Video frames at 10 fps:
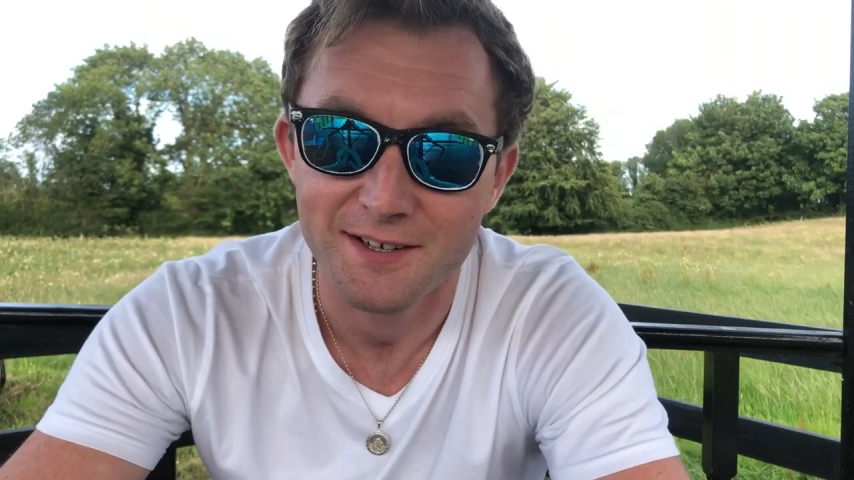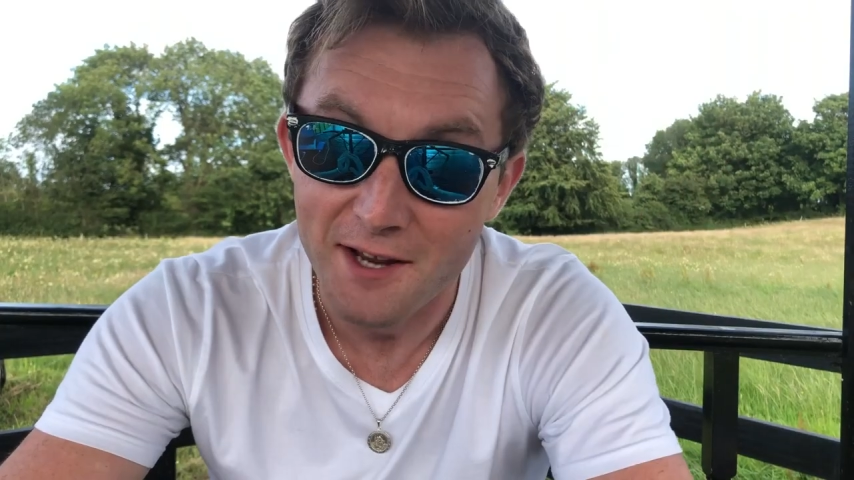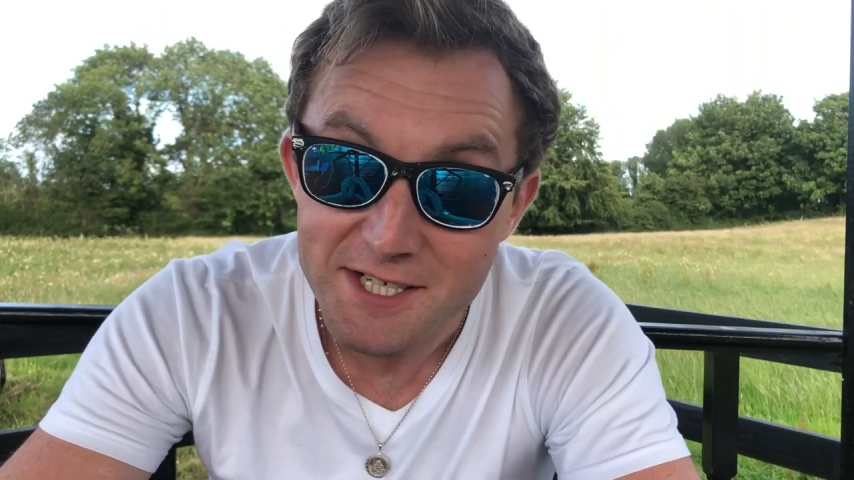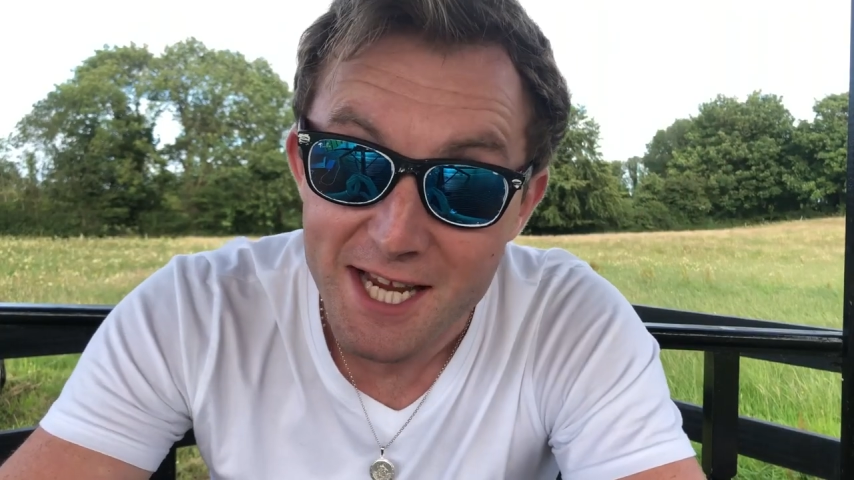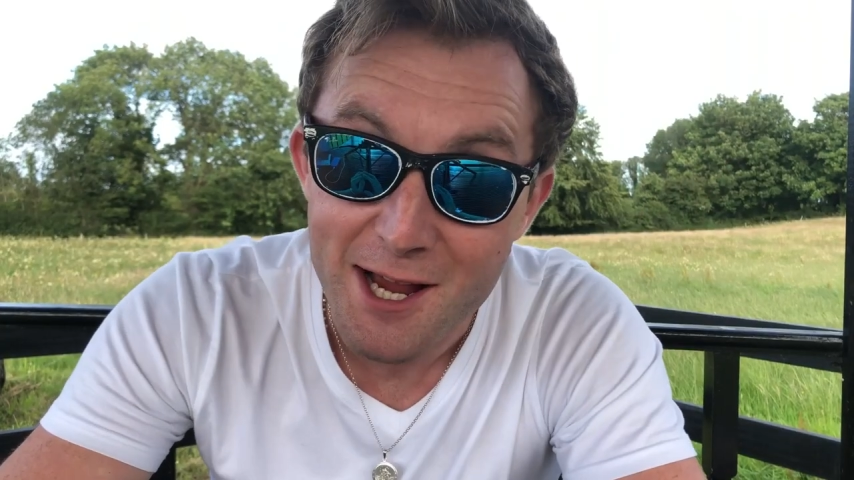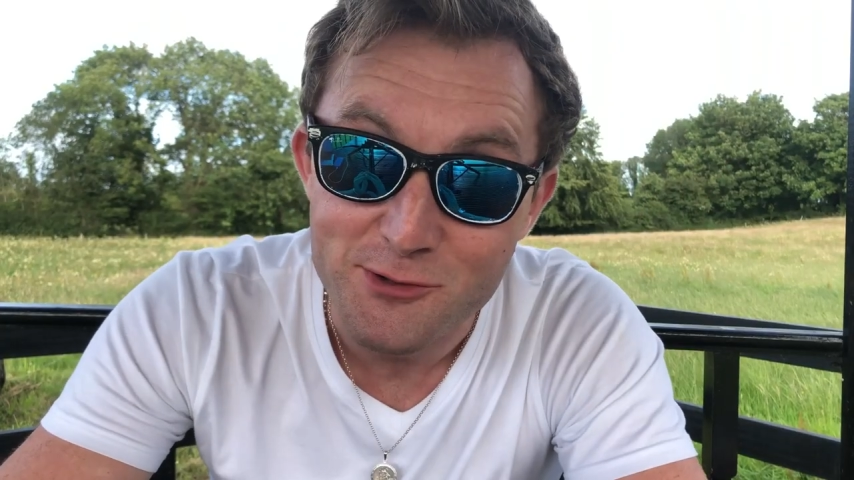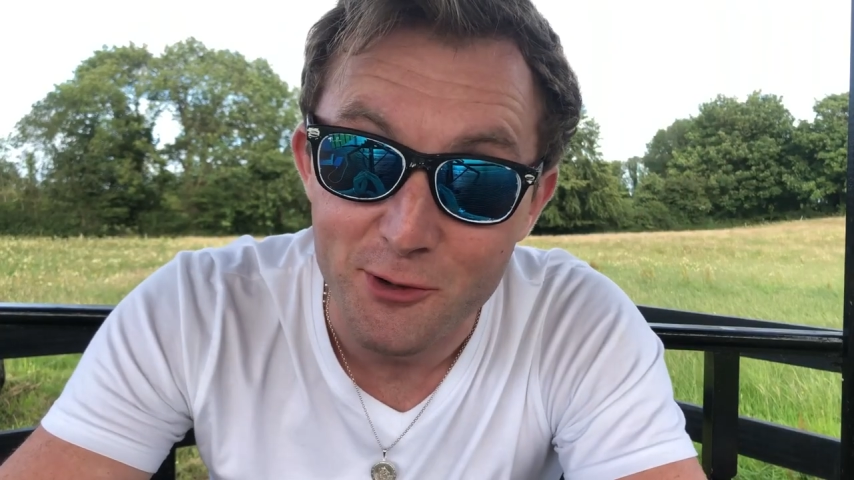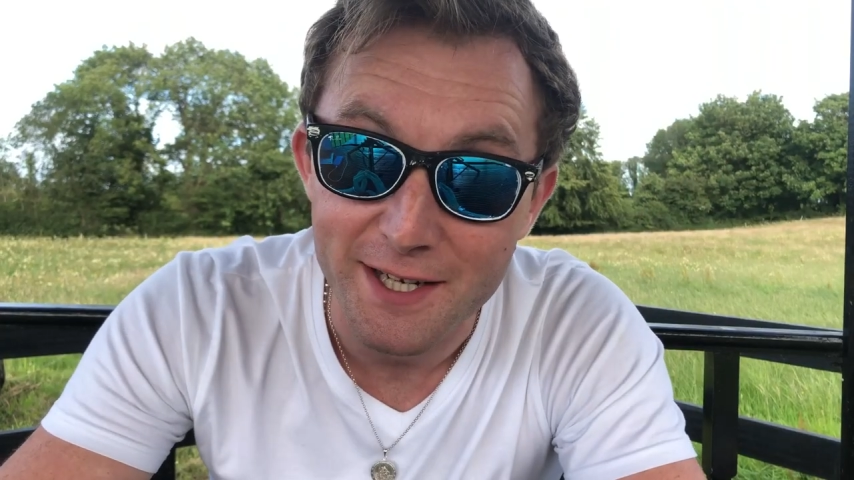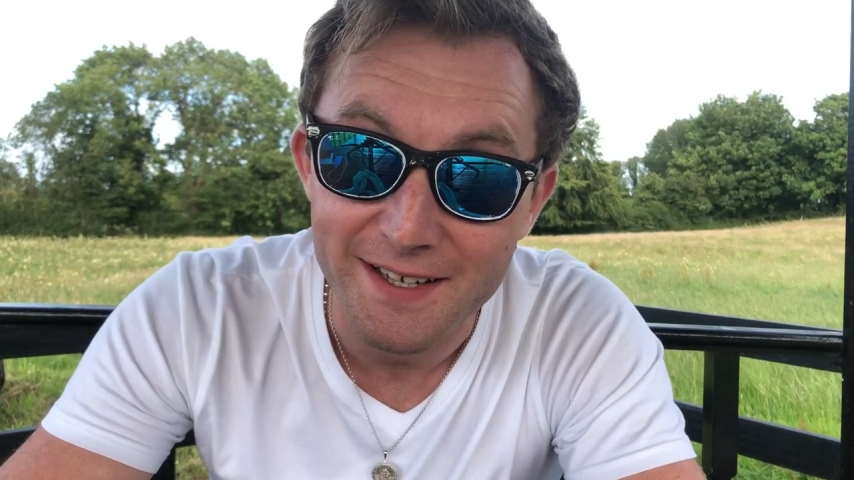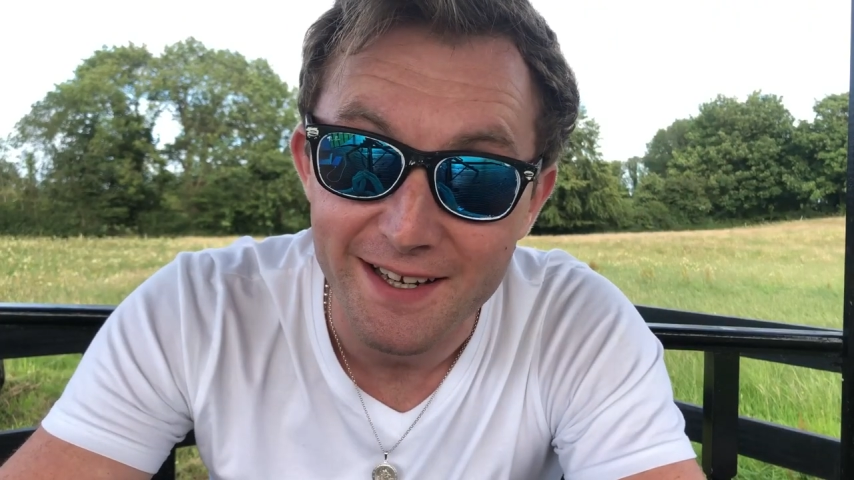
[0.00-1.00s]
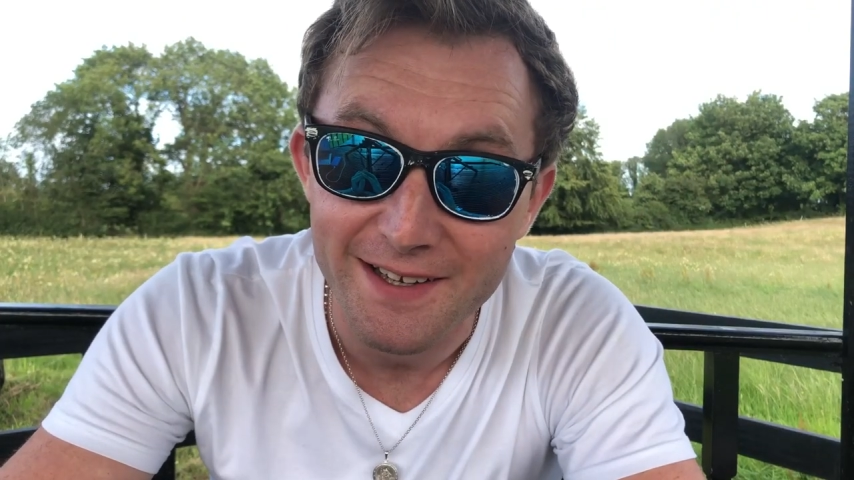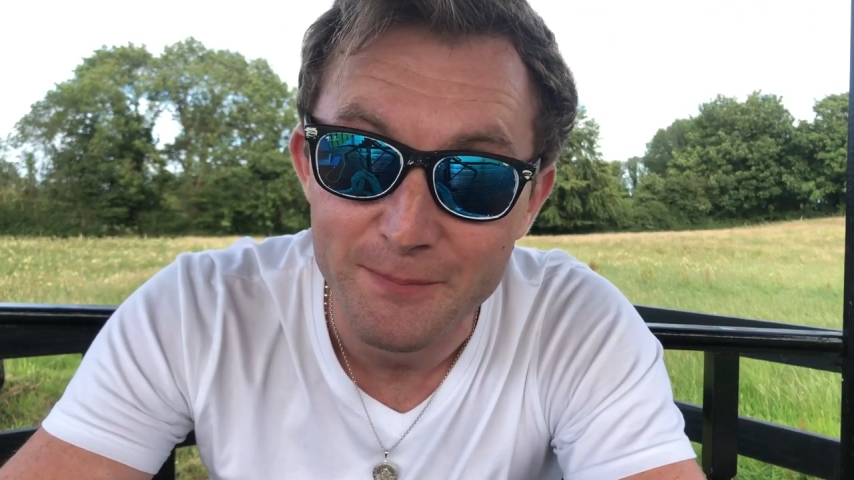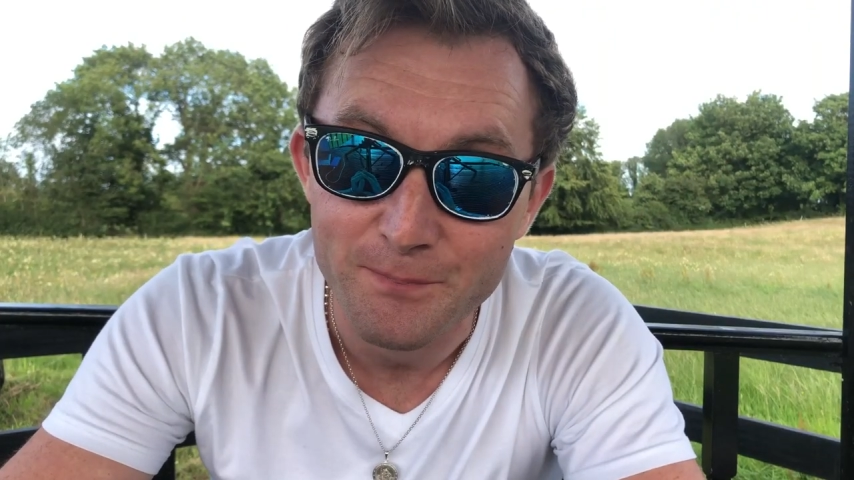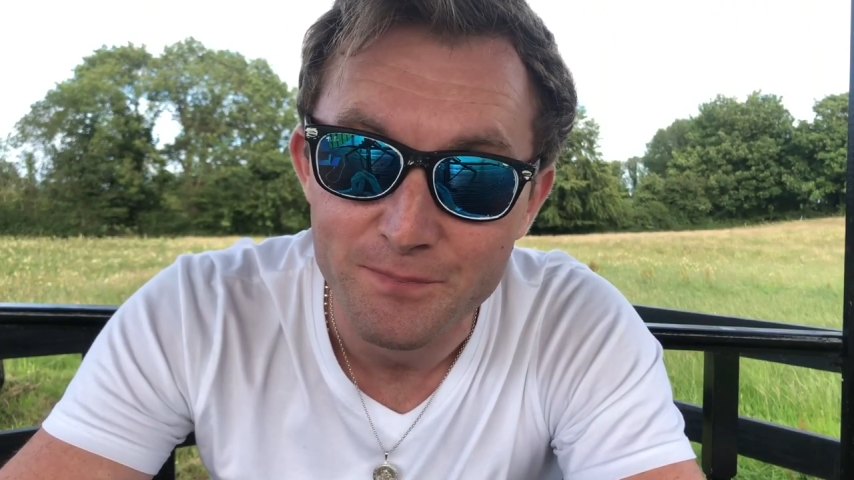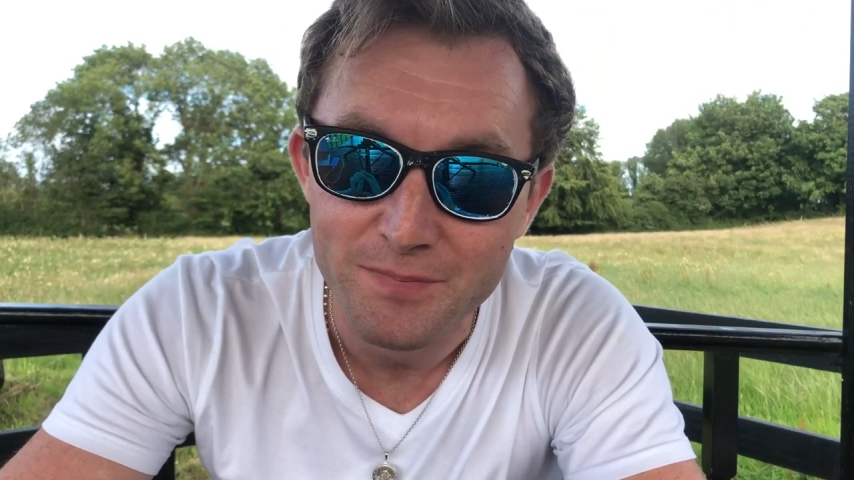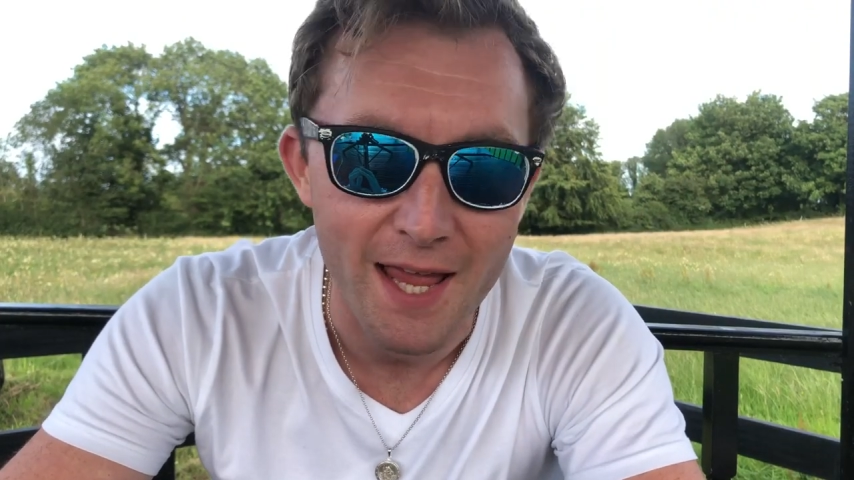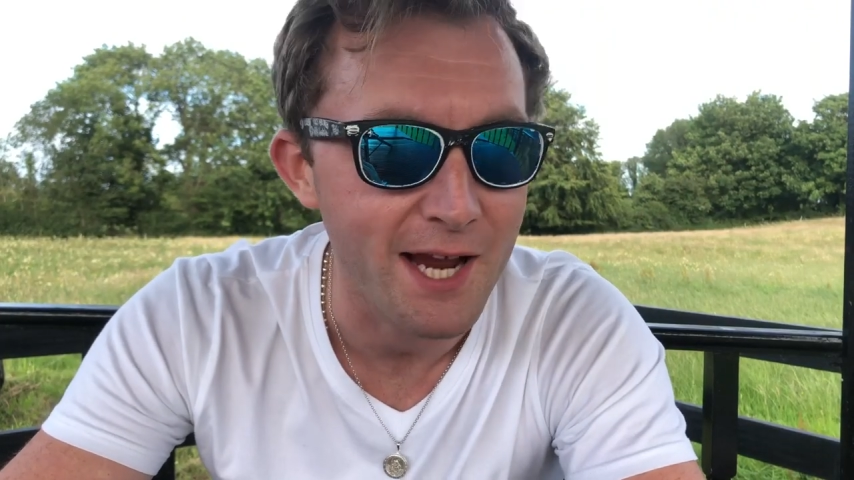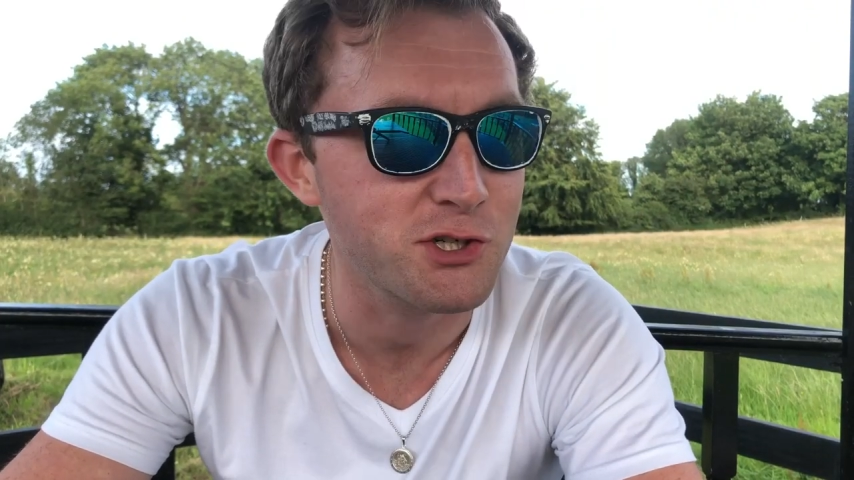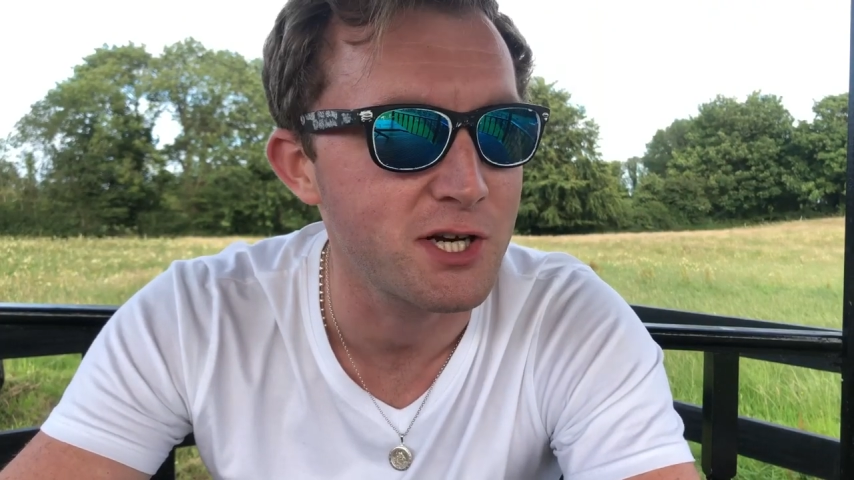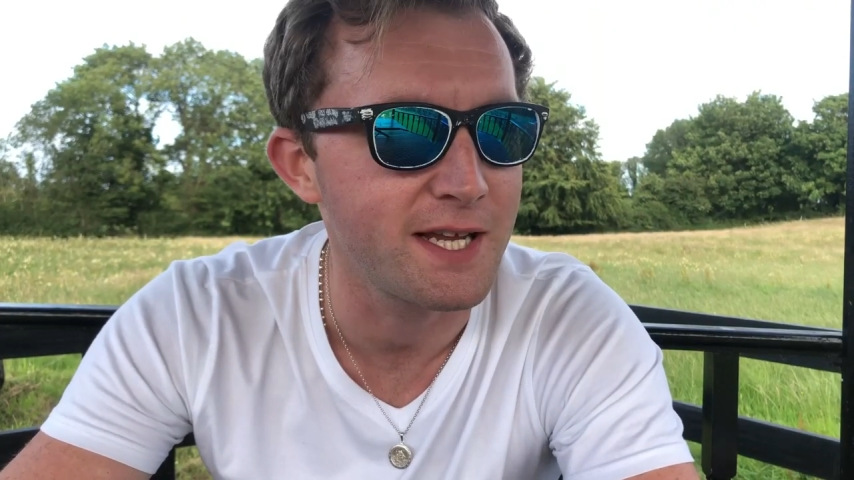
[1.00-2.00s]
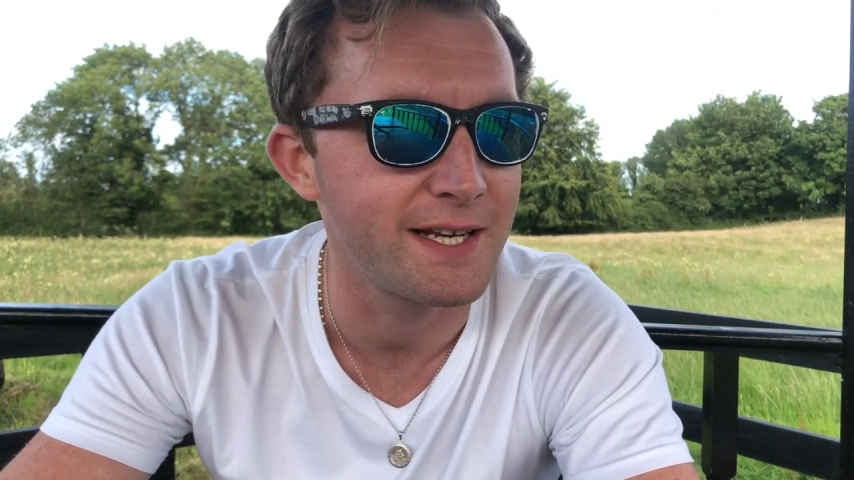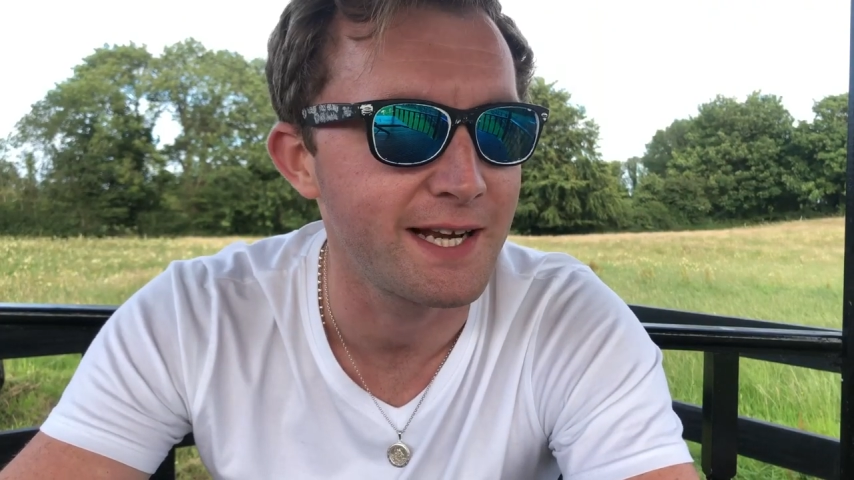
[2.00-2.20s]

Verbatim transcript: Nice house, right? Actually,